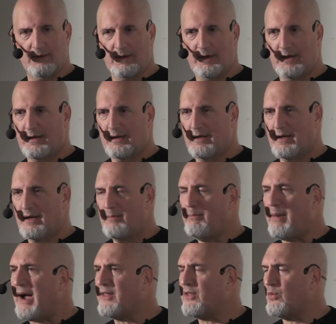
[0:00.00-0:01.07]
Right?
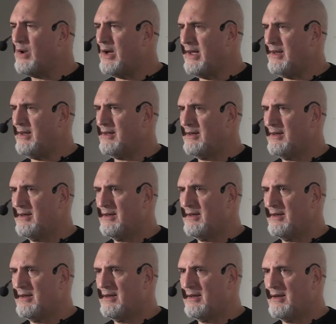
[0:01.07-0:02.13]
By the way,
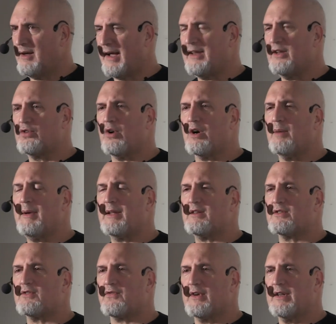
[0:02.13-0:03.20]
I can talk about
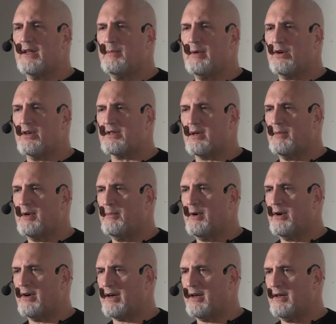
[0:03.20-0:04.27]
this freely because I'm an
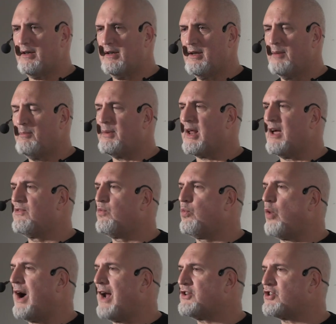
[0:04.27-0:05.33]
American, but I've
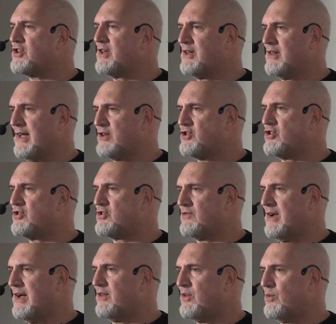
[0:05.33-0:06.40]
watched the elections
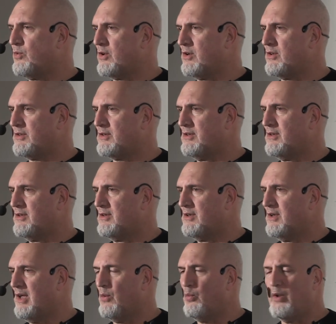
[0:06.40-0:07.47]
around the world,
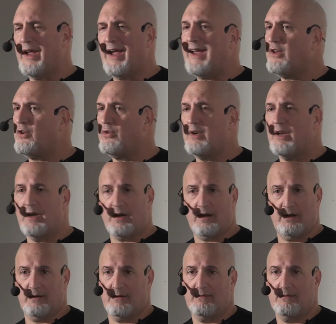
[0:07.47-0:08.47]
and we ain't unique.